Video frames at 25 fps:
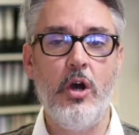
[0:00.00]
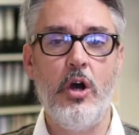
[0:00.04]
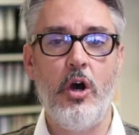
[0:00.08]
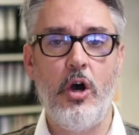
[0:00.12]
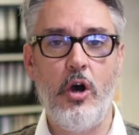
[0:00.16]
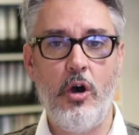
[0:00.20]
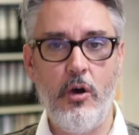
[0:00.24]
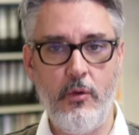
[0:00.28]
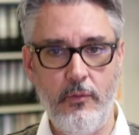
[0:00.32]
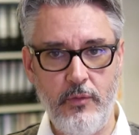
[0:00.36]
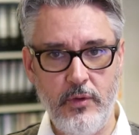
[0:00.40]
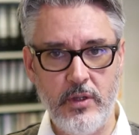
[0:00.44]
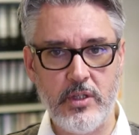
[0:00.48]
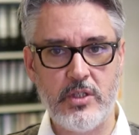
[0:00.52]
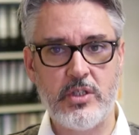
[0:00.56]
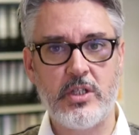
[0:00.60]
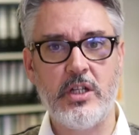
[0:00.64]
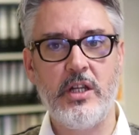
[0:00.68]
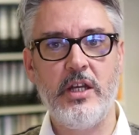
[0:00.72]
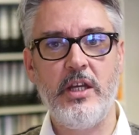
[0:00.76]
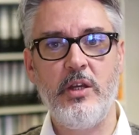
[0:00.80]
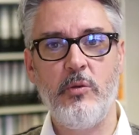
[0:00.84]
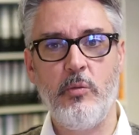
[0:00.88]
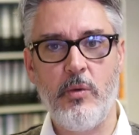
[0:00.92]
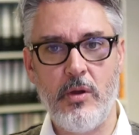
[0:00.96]

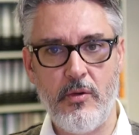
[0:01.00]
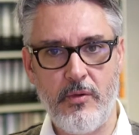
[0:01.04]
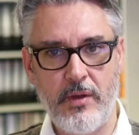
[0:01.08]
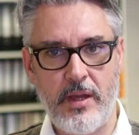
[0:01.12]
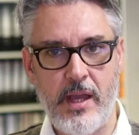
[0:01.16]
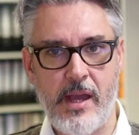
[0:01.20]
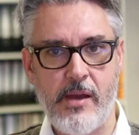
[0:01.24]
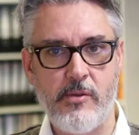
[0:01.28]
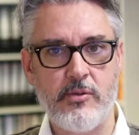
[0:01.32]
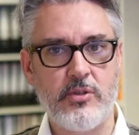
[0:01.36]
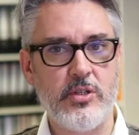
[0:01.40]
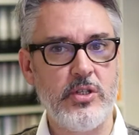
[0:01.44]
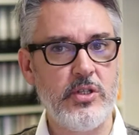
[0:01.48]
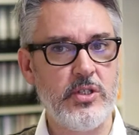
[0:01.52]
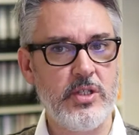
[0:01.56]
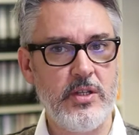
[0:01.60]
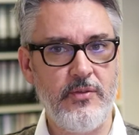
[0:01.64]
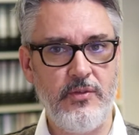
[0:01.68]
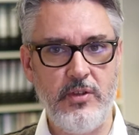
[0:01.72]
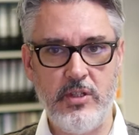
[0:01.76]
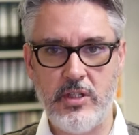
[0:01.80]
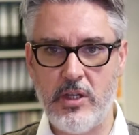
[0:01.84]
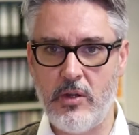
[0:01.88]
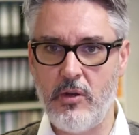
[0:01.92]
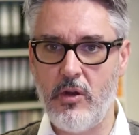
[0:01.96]
Obviously, we're accountants. If
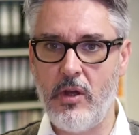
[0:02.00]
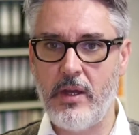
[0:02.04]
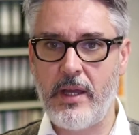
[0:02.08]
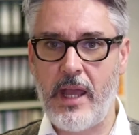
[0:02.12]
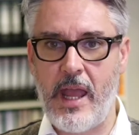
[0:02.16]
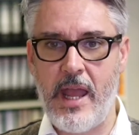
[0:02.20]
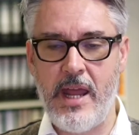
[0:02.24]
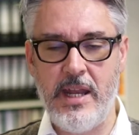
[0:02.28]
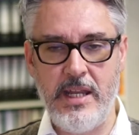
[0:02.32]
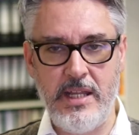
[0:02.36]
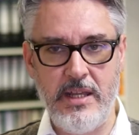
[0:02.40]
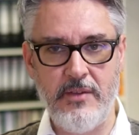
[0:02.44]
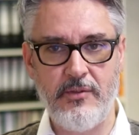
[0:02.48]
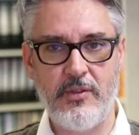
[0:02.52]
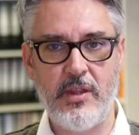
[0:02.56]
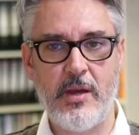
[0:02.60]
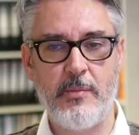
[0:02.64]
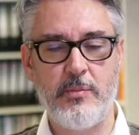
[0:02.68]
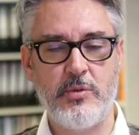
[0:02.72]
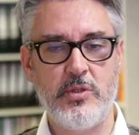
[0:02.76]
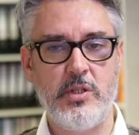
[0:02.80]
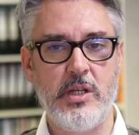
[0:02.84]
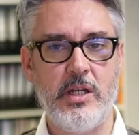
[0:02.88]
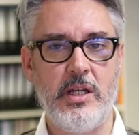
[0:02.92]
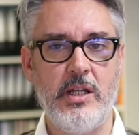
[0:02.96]
you don't like any of that
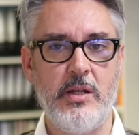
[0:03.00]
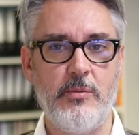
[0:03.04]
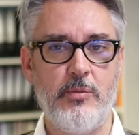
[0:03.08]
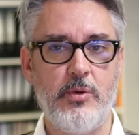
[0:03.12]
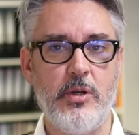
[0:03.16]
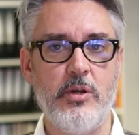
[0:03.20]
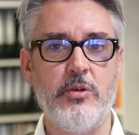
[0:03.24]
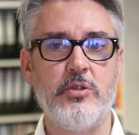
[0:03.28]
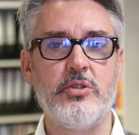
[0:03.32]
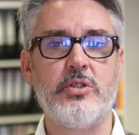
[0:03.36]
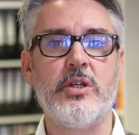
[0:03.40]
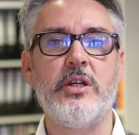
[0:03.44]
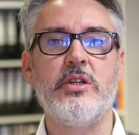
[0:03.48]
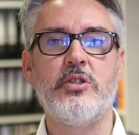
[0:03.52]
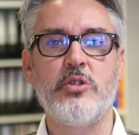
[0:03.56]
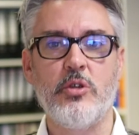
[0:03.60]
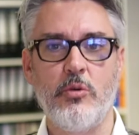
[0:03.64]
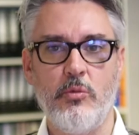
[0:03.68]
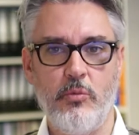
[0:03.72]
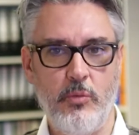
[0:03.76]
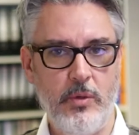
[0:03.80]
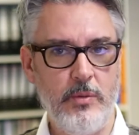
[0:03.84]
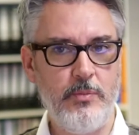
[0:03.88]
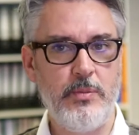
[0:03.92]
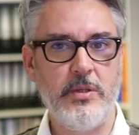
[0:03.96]
particular process,
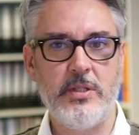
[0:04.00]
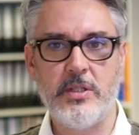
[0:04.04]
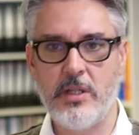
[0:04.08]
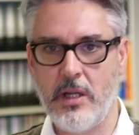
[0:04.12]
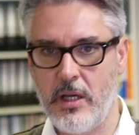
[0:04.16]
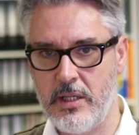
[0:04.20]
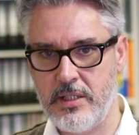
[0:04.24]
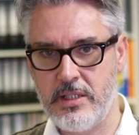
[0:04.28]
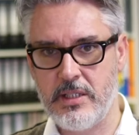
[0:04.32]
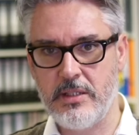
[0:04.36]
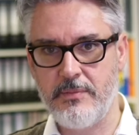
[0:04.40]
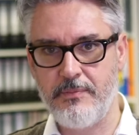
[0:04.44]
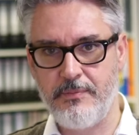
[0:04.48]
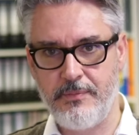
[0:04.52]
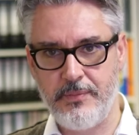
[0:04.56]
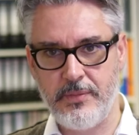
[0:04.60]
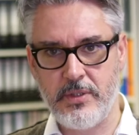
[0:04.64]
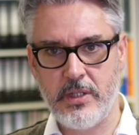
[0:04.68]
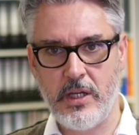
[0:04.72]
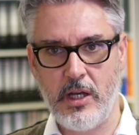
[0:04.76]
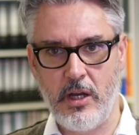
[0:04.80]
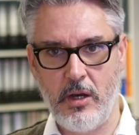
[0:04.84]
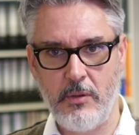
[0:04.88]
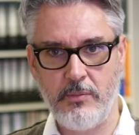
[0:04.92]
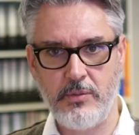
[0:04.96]
we'd be delighted to
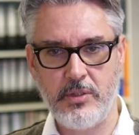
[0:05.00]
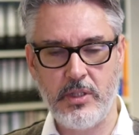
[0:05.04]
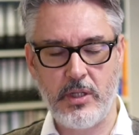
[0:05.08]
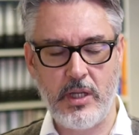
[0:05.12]
help